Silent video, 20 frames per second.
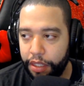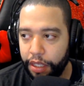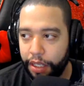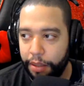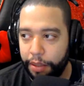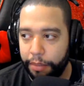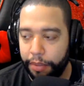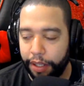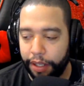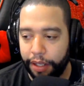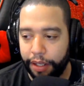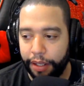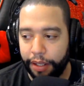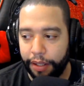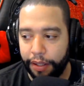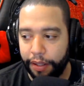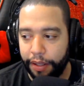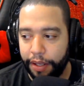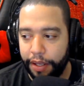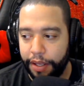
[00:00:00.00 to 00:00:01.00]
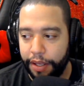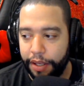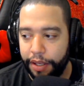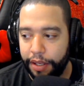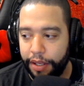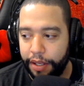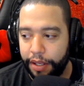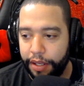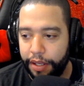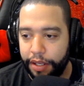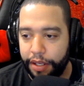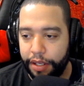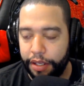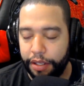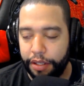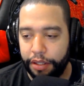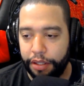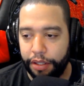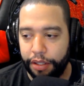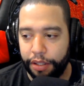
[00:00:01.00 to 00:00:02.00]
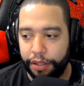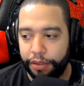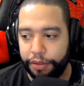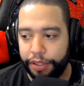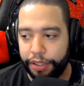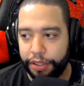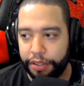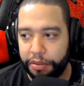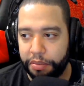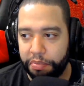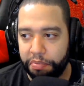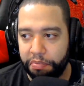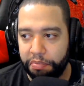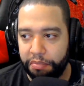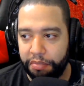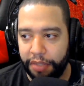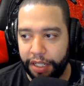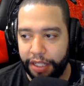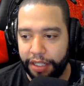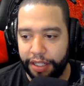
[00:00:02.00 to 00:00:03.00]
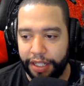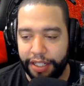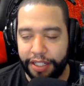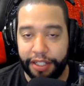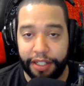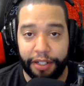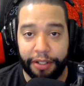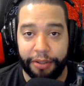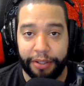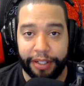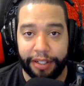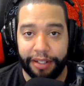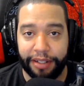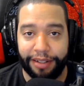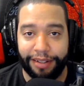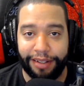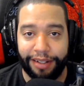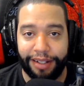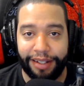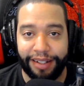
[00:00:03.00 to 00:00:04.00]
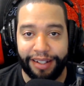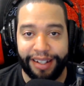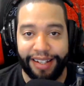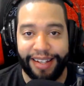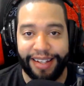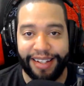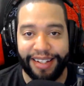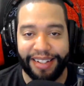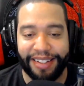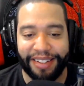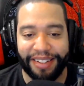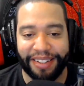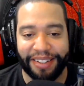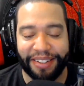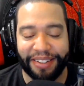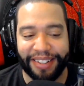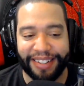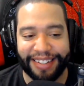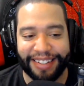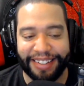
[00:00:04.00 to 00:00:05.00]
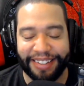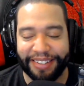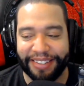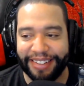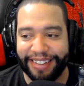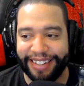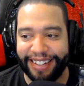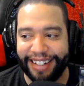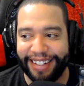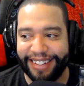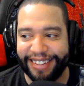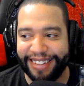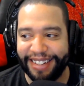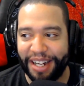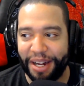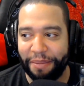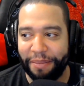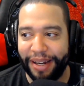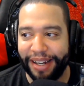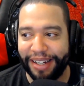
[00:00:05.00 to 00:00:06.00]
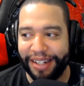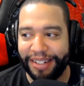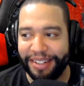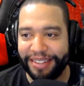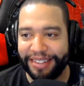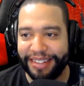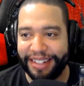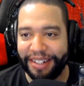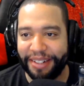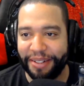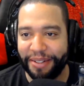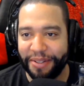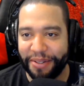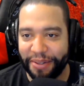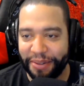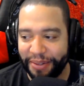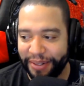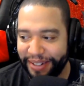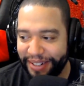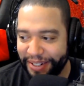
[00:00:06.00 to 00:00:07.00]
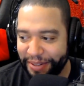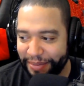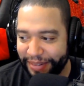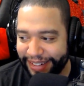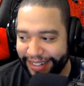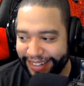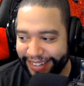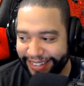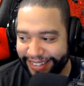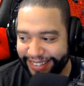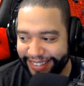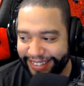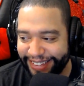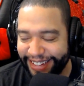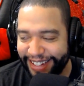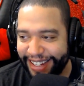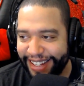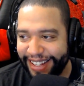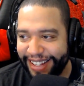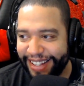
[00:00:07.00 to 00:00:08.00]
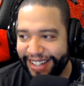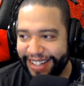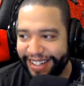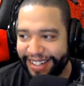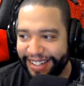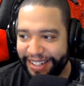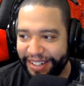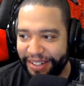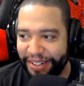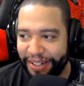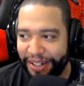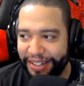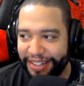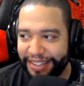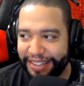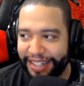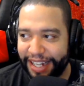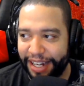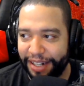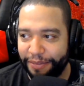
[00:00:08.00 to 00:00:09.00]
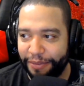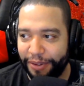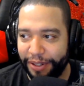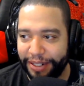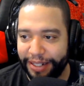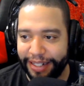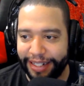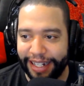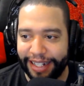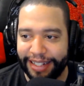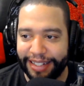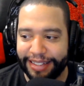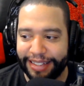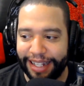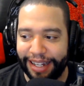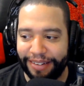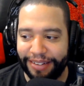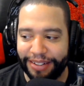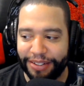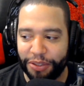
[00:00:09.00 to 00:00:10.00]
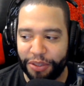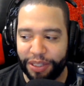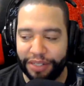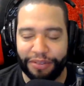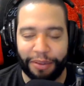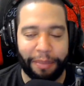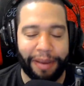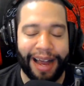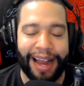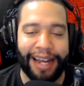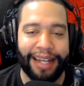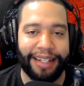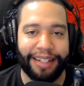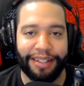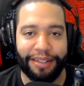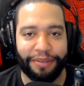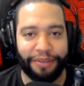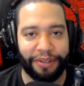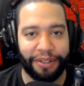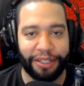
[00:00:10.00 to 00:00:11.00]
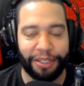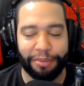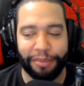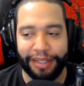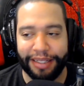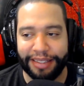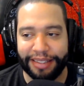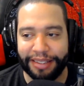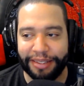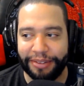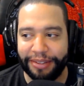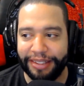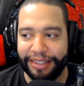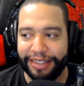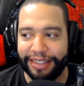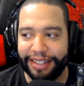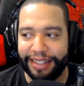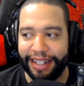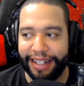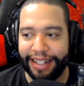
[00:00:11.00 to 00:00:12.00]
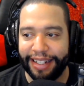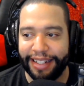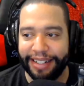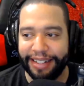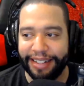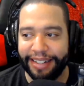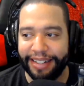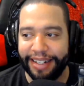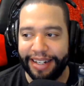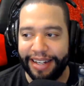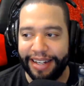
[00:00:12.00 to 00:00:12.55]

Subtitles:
But you know, just let's hear it. You know, let's hear it. I'm not gonna stay on too long because, you know, I just kind of wanted to get this out as sort of a pilot for this miniseries, and